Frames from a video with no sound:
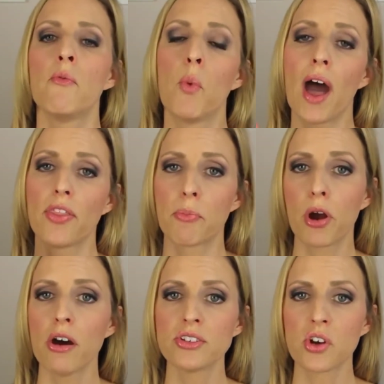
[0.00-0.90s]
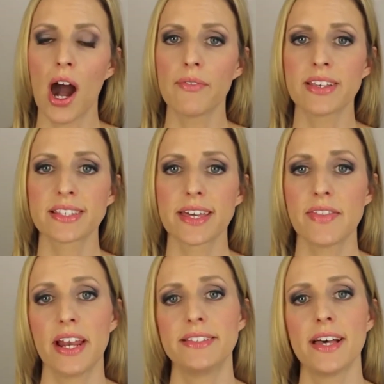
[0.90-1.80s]
Well, the pros are obviously
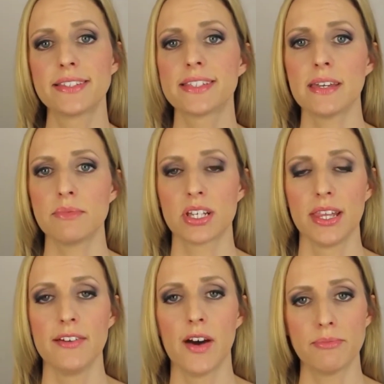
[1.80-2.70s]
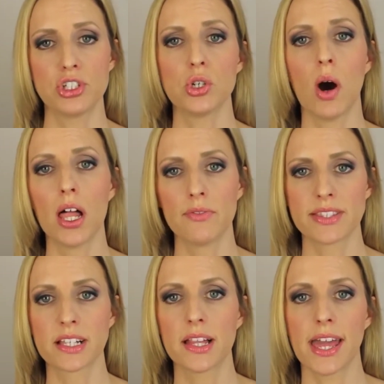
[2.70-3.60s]
that it does seem to live up to all of
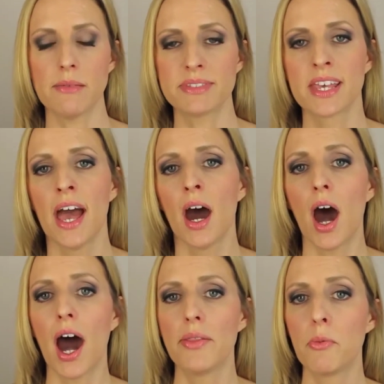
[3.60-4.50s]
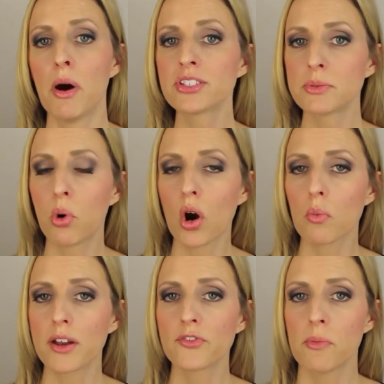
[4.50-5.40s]
its claims. The most
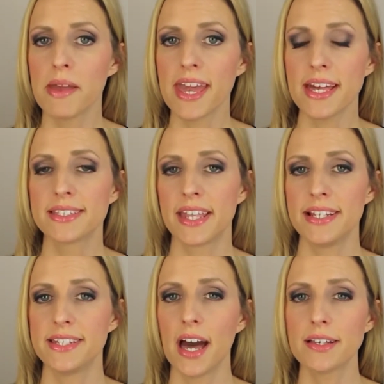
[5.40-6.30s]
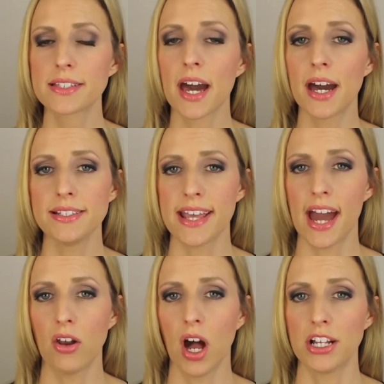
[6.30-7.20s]
important one for me is that it does cut
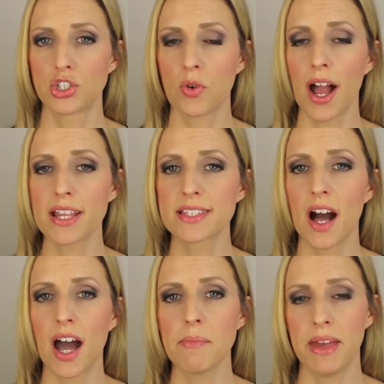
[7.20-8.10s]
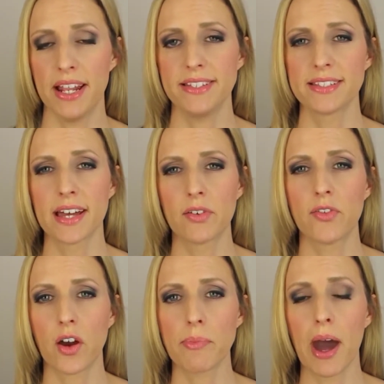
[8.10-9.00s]
down on drying time, and it does have a
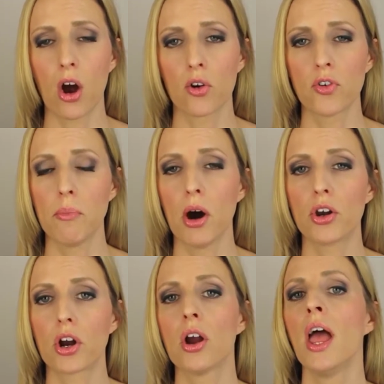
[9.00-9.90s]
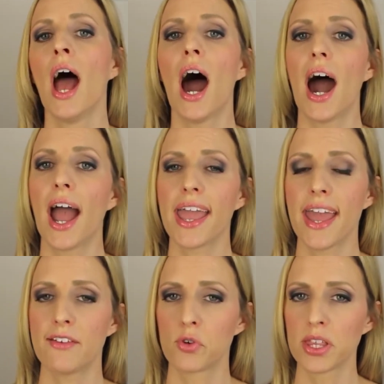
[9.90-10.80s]
very powerful motor. I
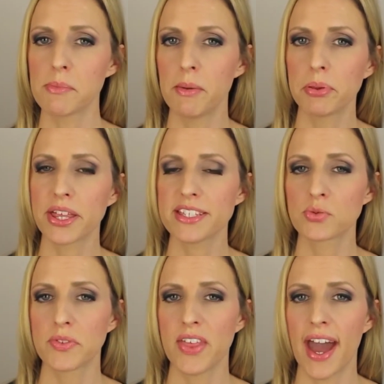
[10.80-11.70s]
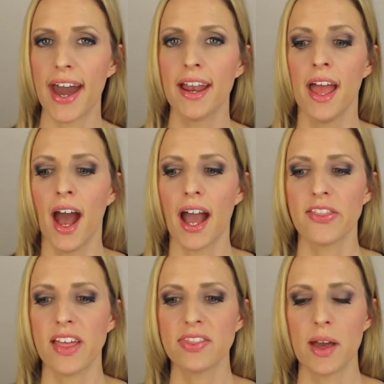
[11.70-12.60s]
have really been pleased with that. I
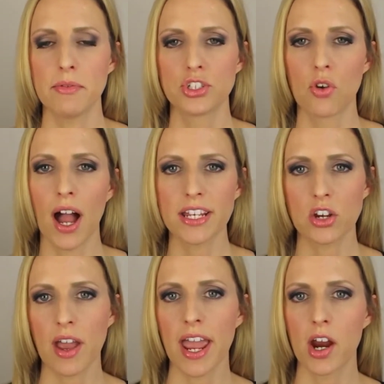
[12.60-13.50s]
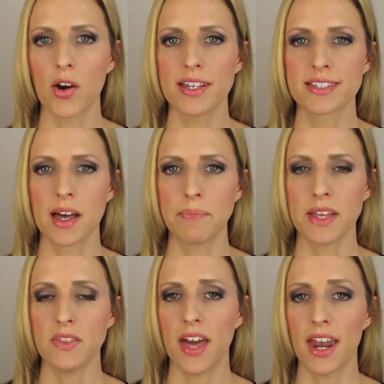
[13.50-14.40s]
think that drying your hair is
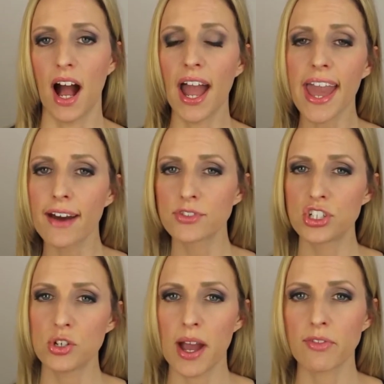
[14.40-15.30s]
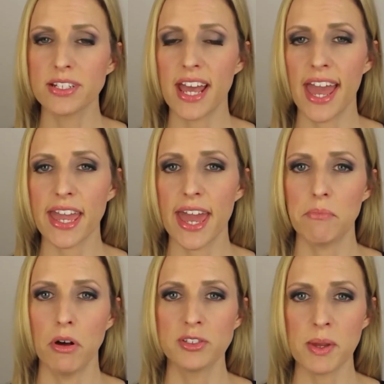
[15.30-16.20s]
something that I have to do every day,
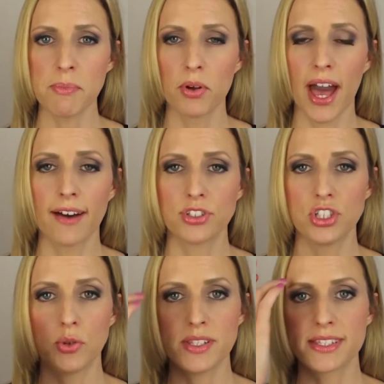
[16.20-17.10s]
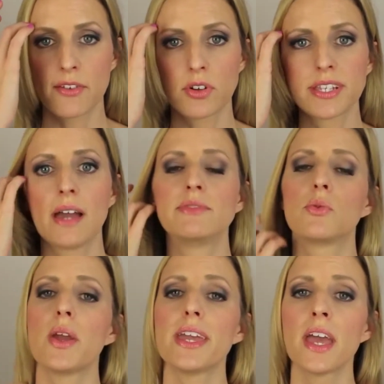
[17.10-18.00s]
and most people have to do it several times
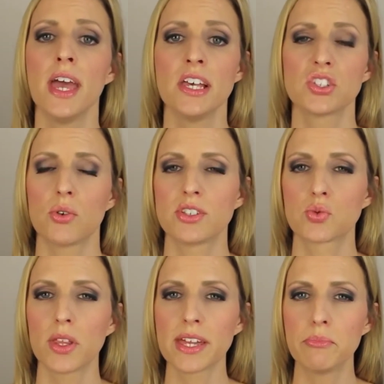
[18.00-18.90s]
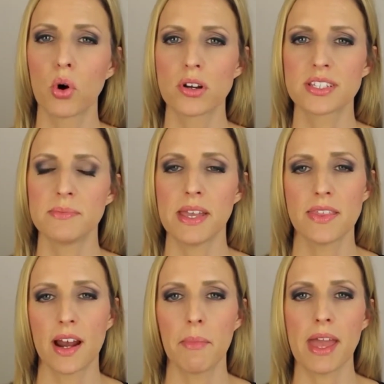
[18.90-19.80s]
a week. So it's really important to me
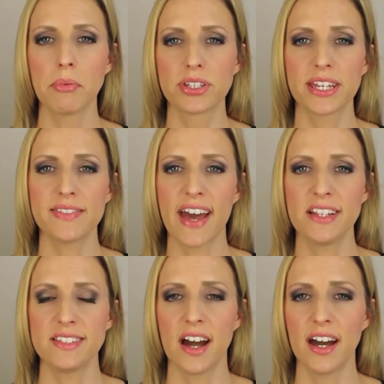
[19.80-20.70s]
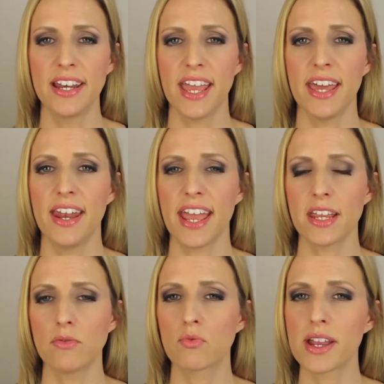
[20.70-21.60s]
that I'm able to get that done in
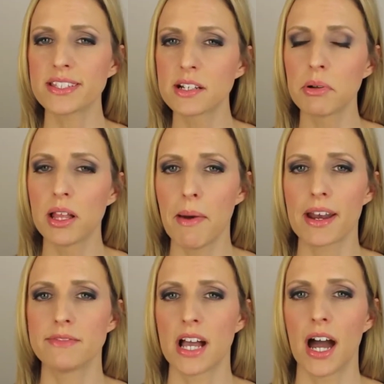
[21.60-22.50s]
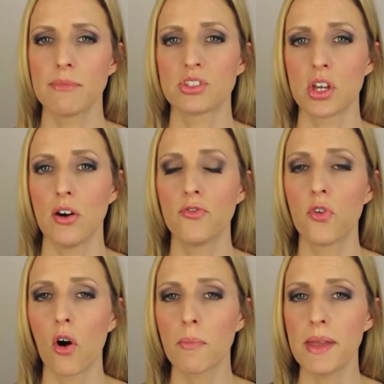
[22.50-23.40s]
a reasonable amount of time. So
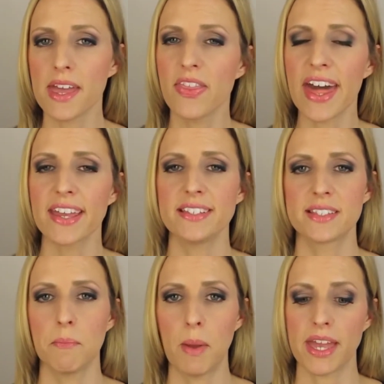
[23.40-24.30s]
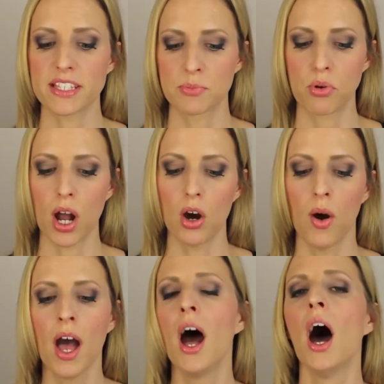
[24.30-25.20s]
for me, that is the biggest pro.